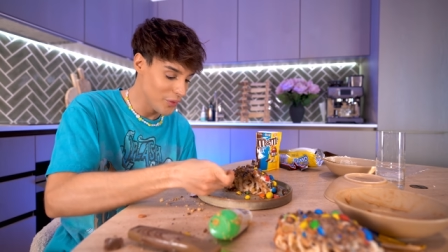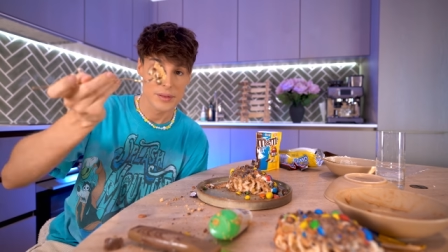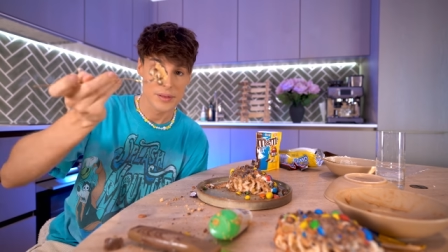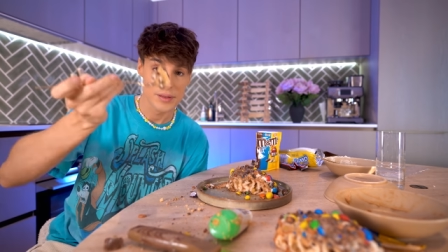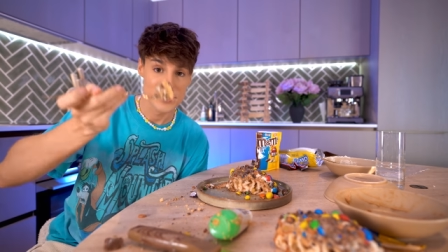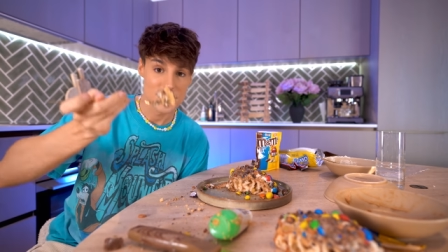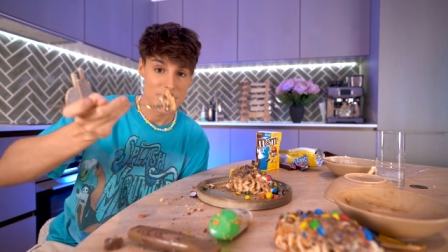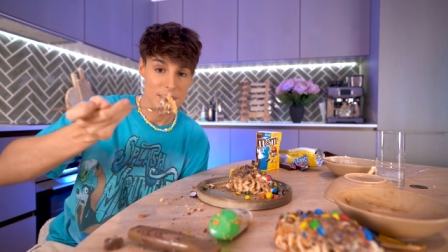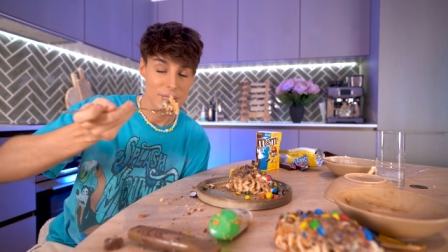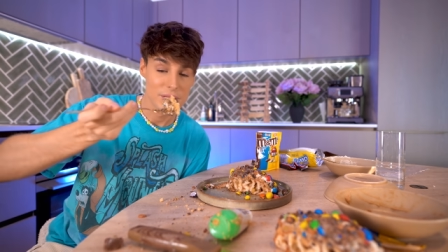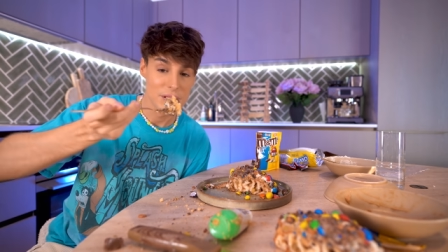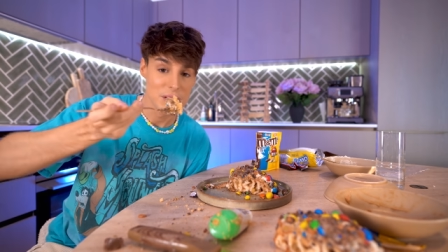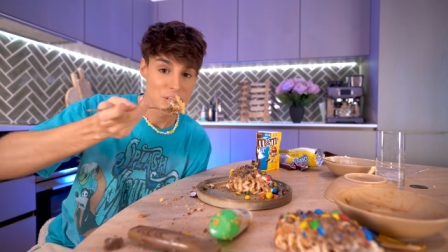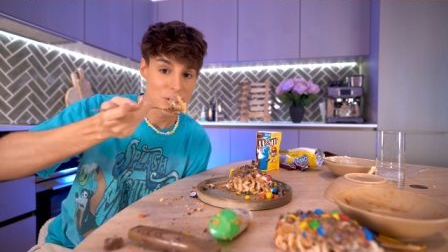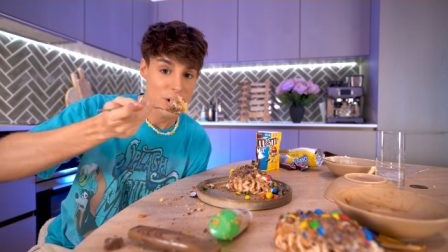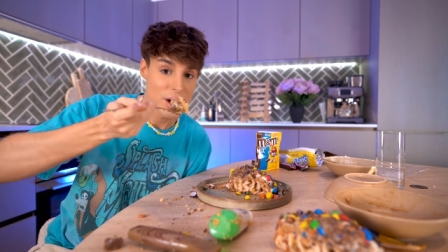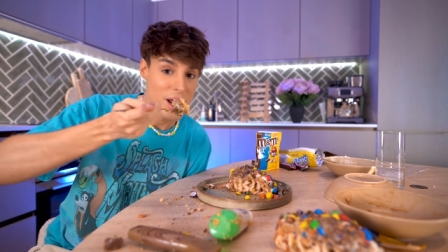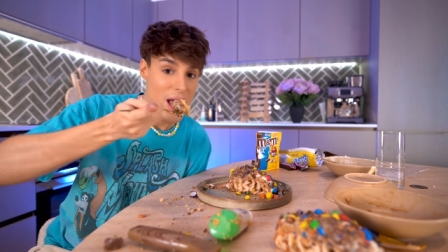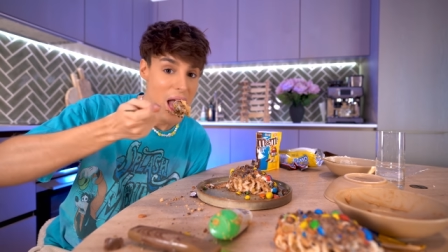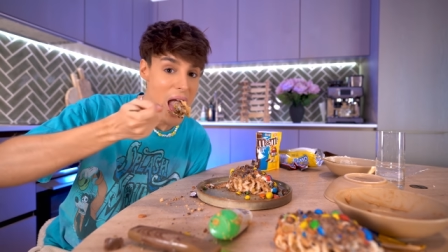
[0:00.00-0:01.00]
Let's give it a
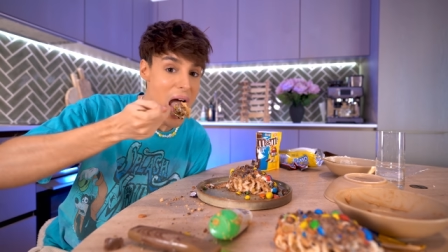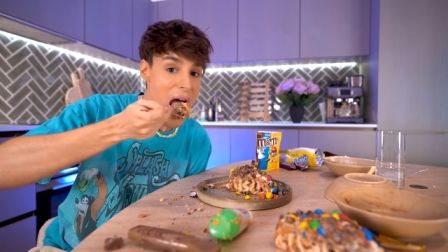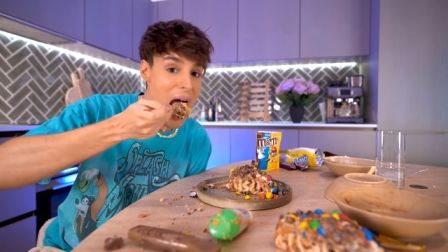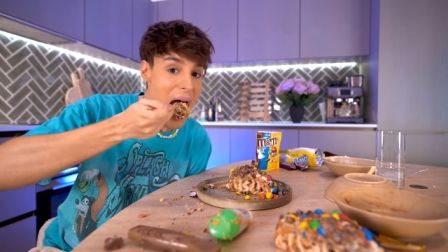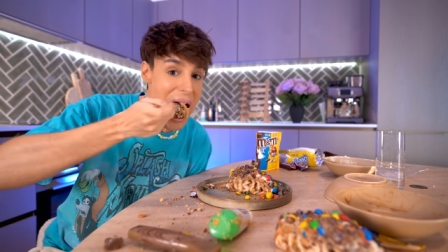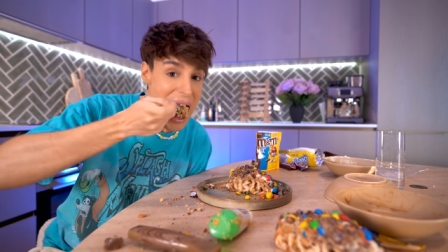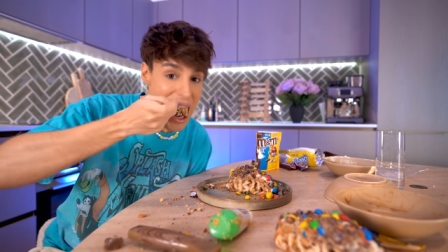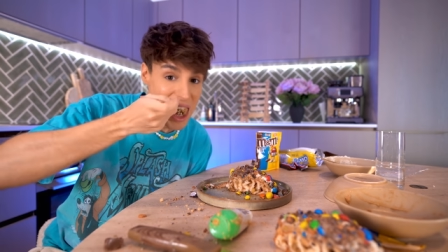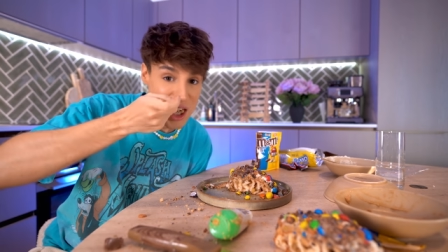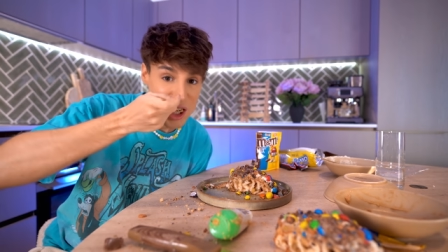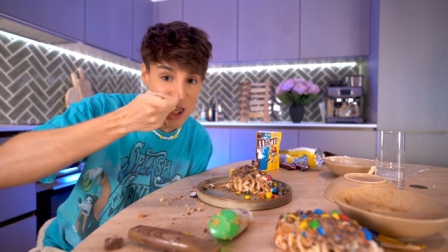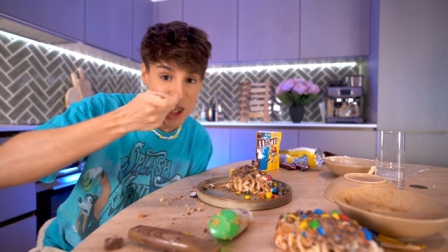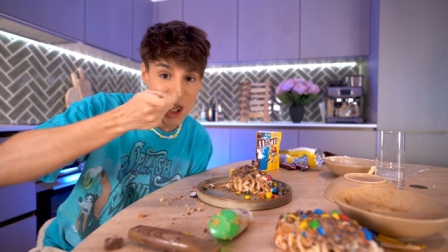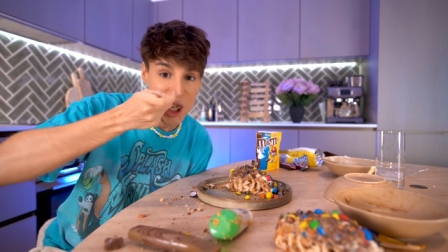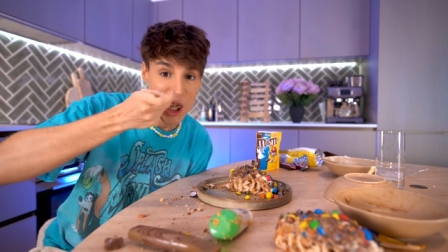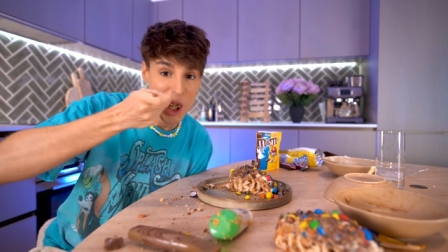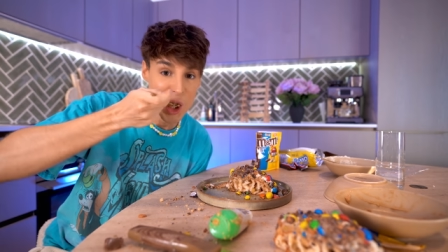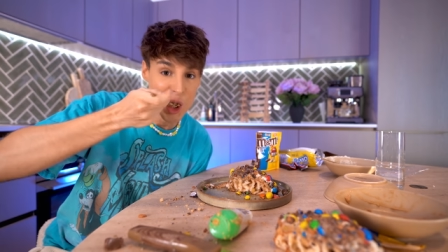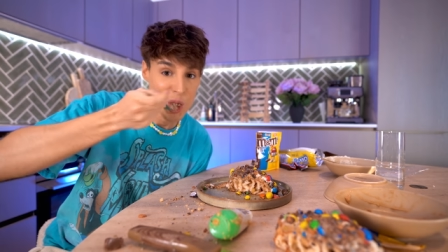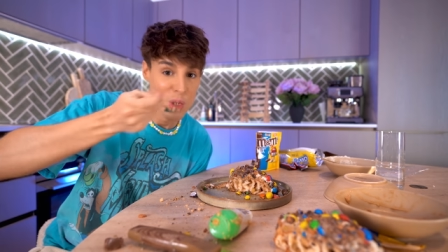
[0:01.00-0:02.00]
try.
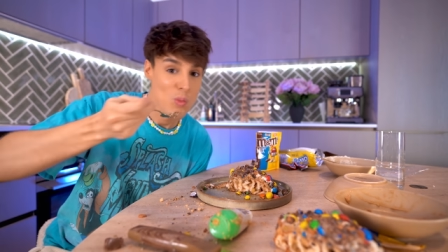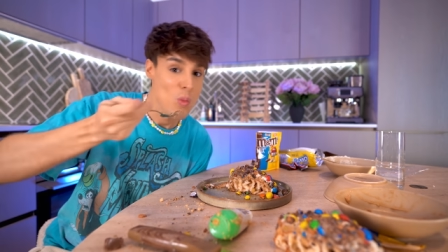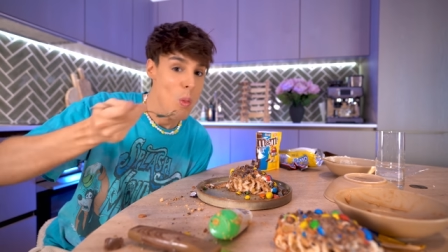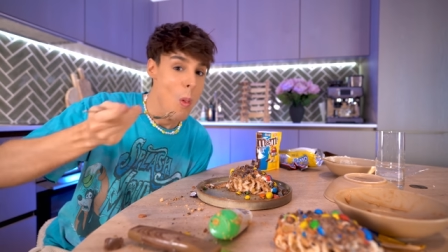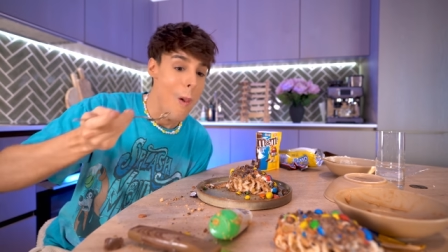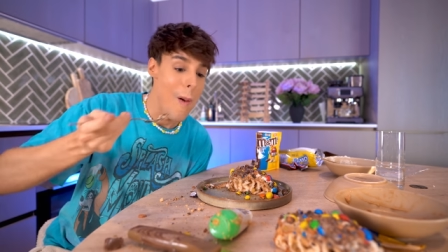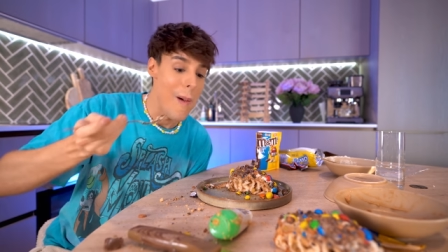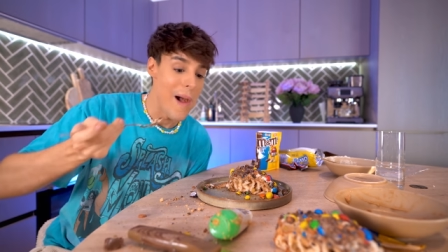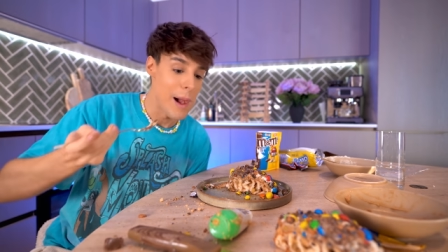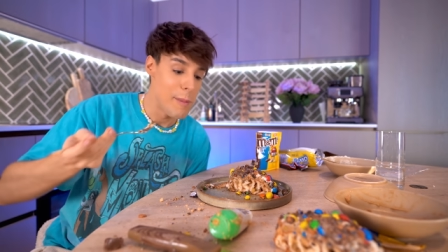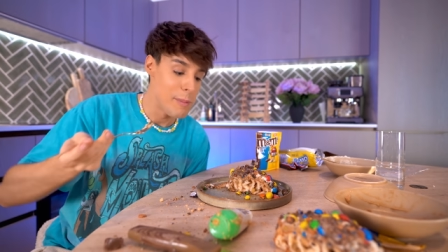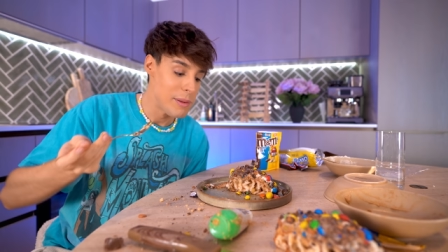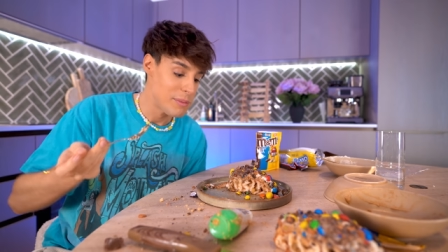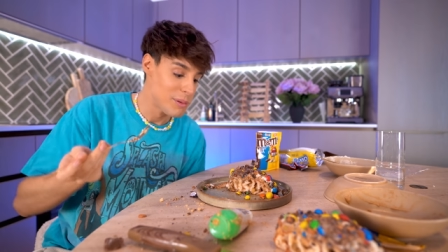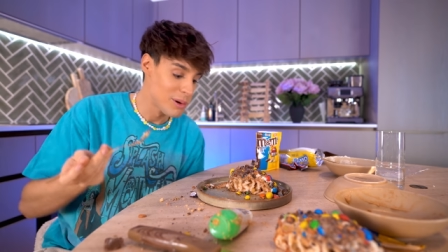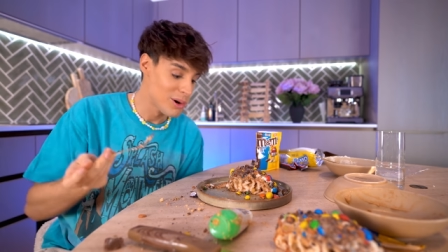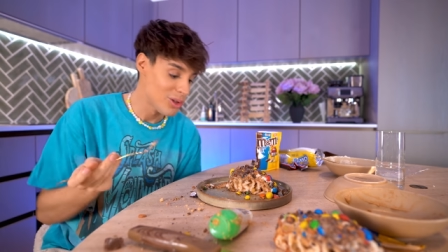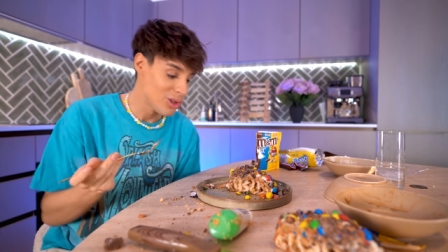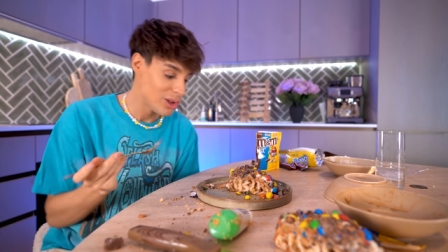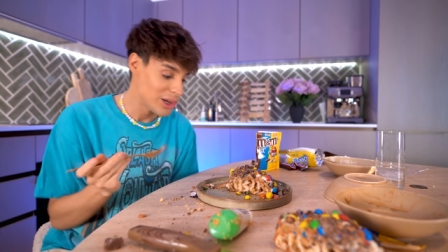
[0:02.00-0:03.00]
Happy
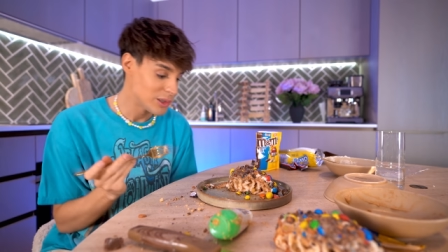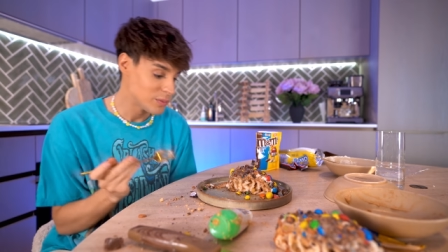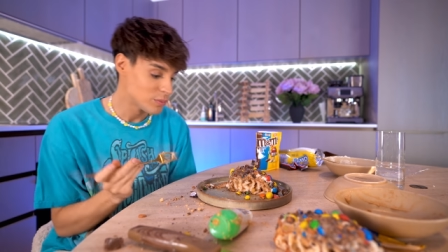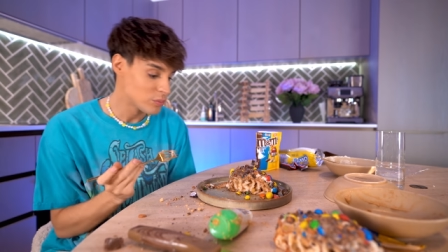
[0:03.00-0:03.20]
birthday.